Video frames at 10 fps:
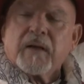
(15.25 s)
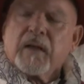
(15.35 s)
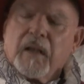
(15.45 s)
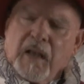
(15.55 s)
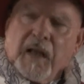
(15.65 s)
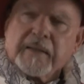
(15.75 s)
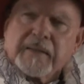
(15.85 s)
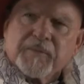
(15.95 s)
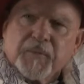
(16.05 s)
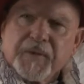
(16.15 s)
clock,
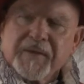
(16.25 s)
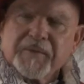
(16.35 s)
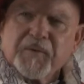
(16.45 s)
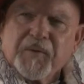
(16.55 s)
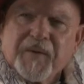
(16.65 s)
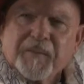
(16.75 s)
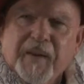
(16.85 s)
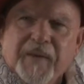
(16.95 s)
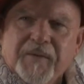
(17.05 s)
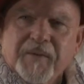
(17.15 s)
really, when you come
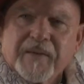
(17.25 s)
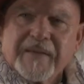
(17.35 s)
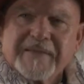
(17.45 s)
down to it.